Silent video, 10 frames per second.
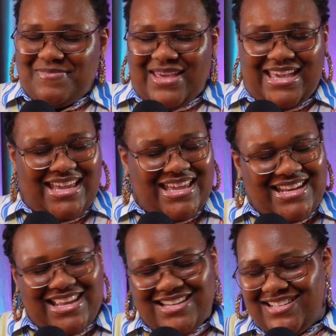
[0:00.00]

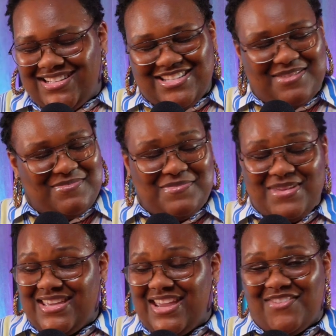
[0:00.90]
Man, that does something to
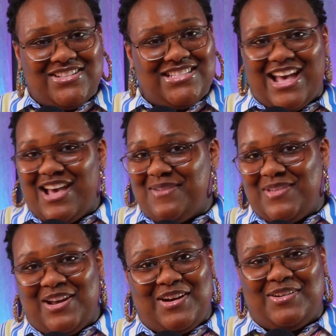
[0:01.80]
me every time,
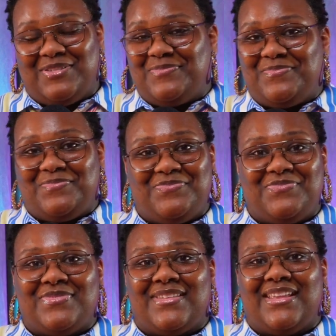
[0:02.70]
y'all.
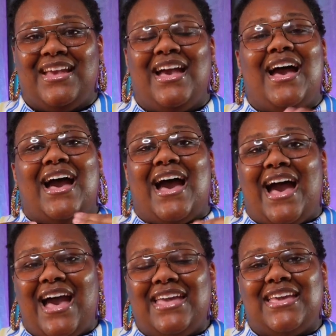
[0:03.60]

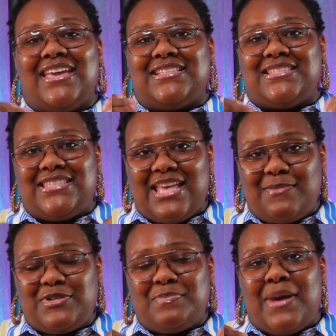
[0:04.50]
I
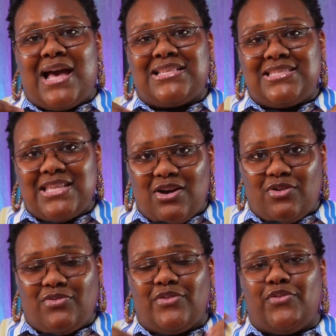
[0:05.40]
accept
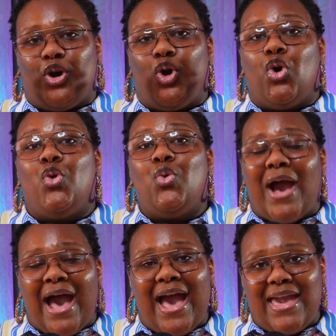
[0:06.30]
myself for who
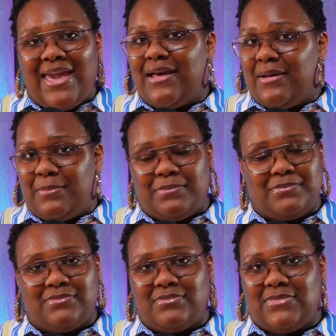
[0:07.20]
I am.
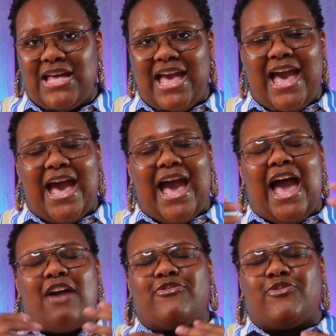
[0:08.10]

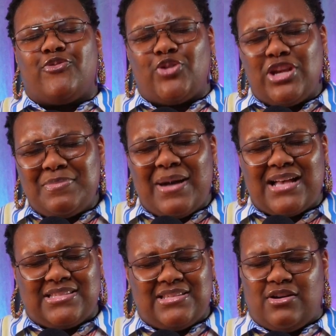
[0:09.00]
I free
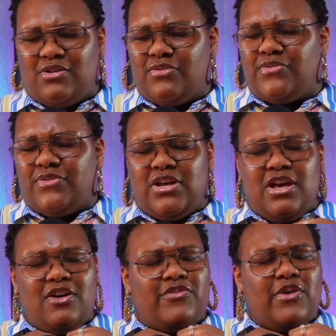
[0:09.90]
myself
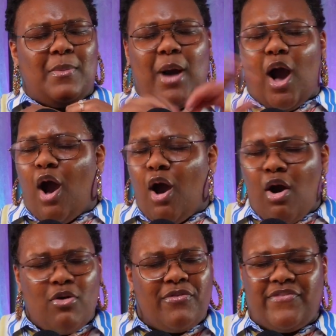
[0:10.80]
from
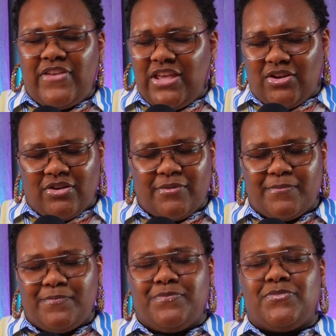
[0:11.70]
all fear.
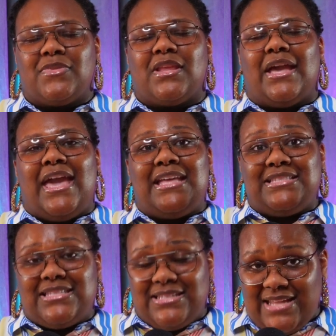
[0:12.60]

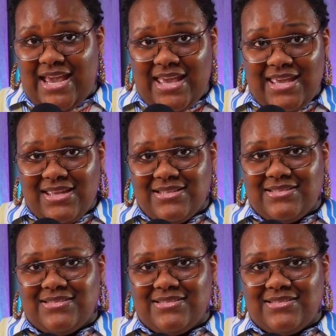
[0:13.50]
And today,